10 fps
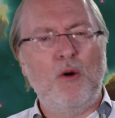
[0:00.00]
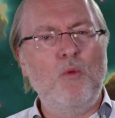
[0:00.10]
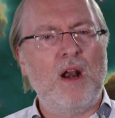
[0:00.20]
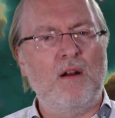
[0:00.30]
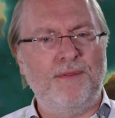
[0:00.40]

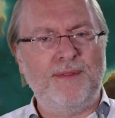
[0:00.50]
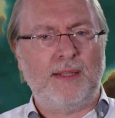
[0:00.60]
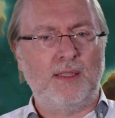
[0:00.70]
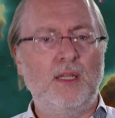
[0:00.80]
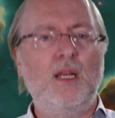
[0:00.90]
aware of
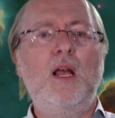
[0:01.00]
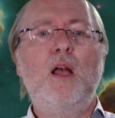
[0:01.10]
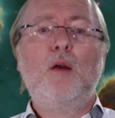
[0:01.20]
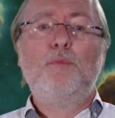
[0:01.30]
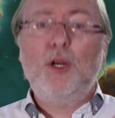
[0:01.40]
that.
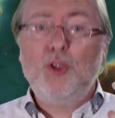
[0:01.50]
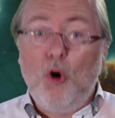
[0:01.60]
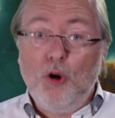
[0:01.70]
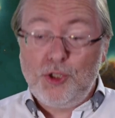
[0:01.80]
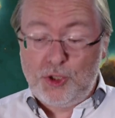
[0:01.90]
But
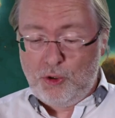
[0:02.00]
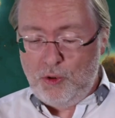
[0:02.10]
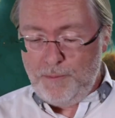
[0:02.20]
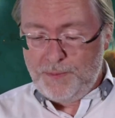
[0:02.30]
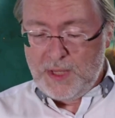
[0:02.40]
also,